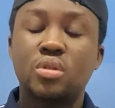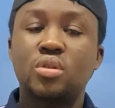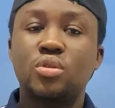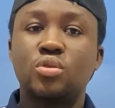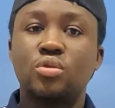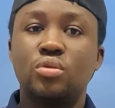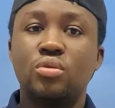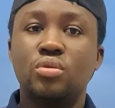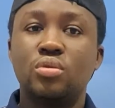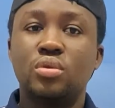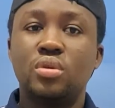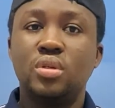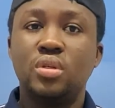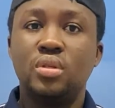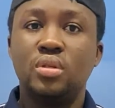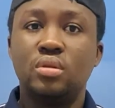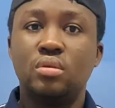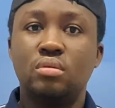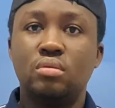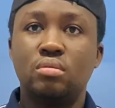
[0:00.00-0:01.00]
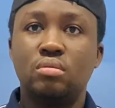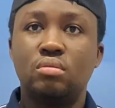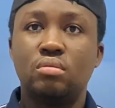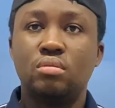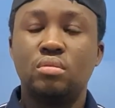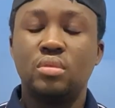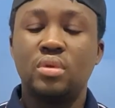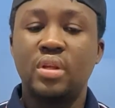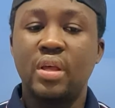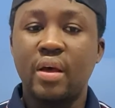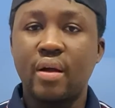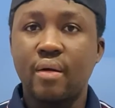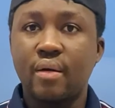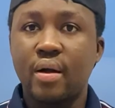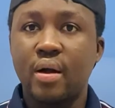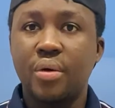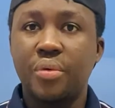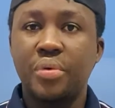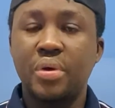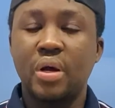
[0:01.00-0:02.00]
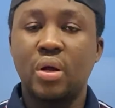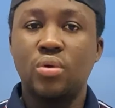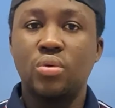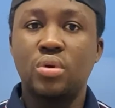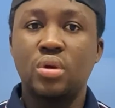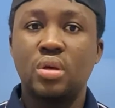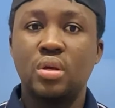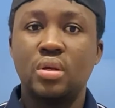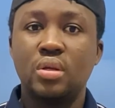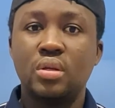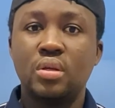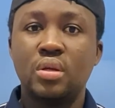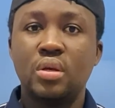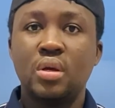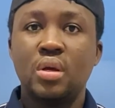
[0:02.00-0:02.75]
So in Naira, we are looking